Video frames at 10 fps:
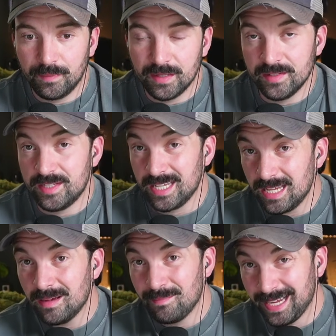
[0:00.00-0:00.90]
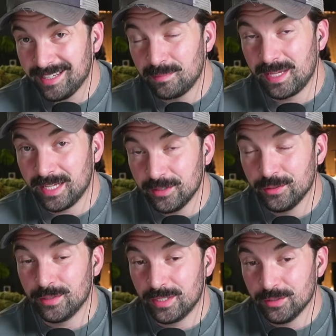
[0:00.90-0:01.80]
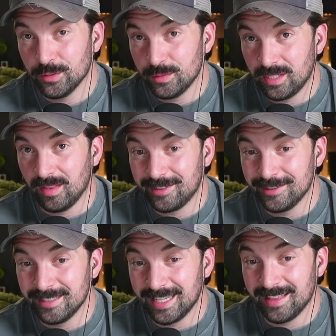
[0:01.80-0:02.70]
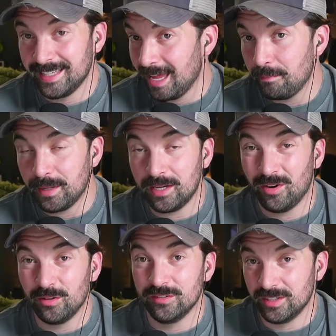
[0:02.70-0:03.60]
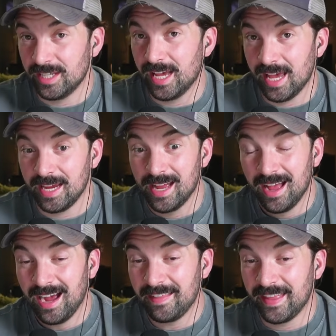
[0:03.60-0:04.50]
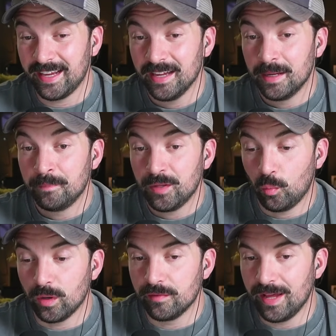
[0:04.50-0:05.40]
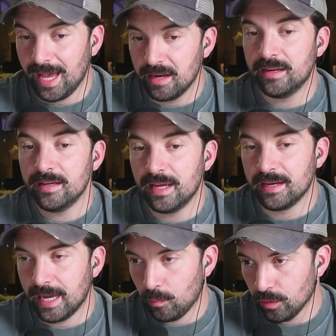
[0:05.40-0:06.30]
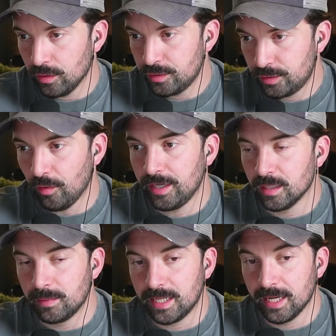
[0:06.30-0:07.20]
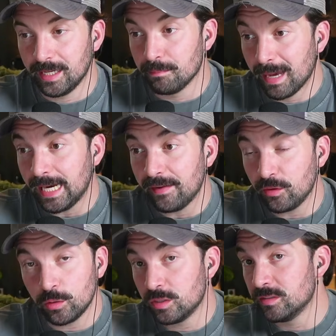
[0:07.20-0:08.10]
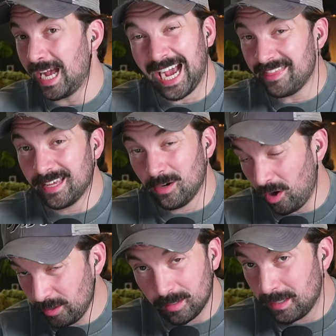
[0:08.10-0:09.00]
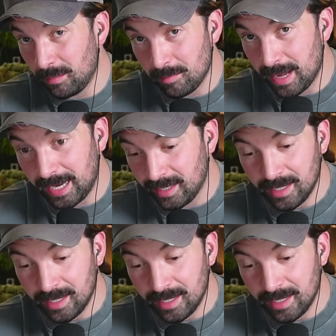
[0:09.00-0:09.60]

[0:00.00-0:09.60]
Z Megas being introduced in Legends ZA, the game being called Z to A. I think we've ended, and now we're starting in the beginning. And Mega Evolutions, I think, are going to be coming back.